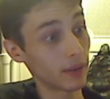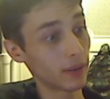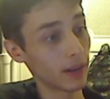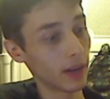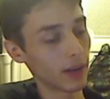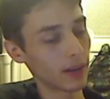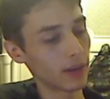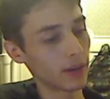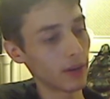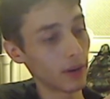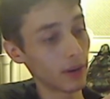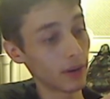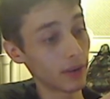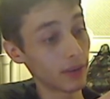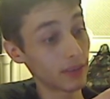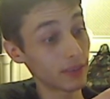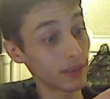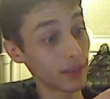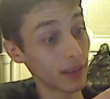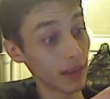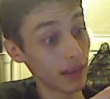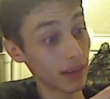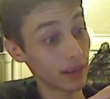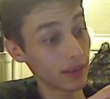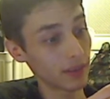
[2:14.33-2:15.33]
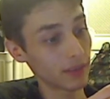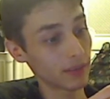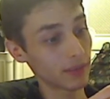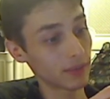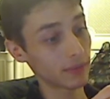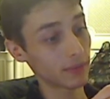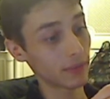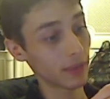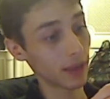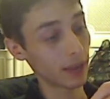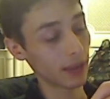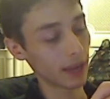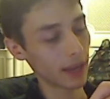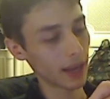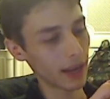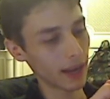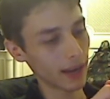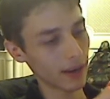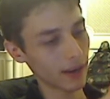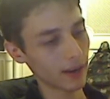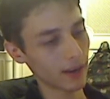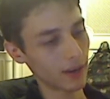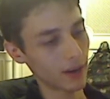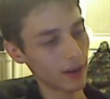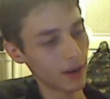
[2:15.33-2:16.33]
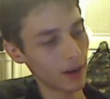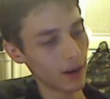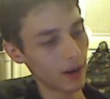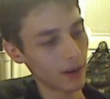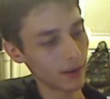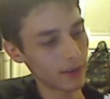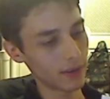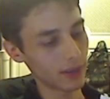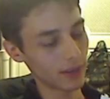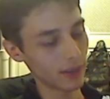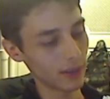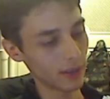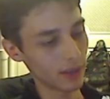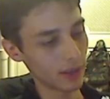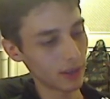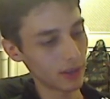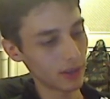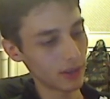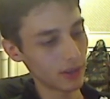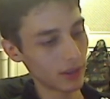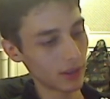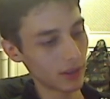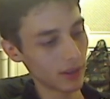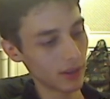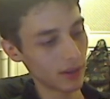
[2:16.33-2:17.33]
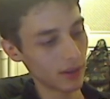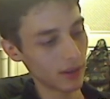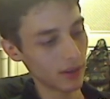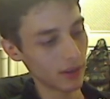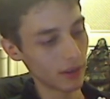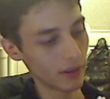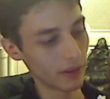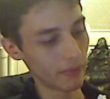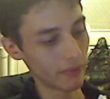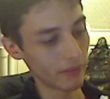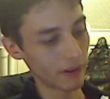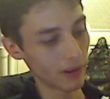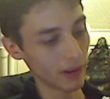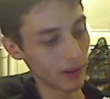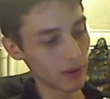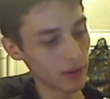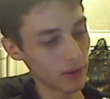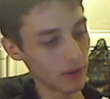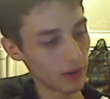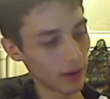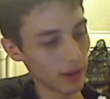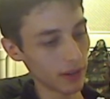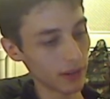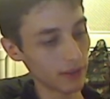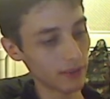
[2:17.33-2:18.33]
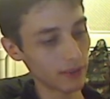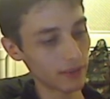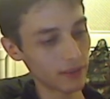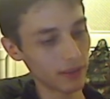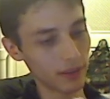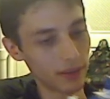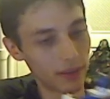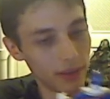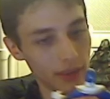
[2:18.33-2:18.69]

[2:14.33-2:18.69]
I noticed that they lack articulation in their finger joints.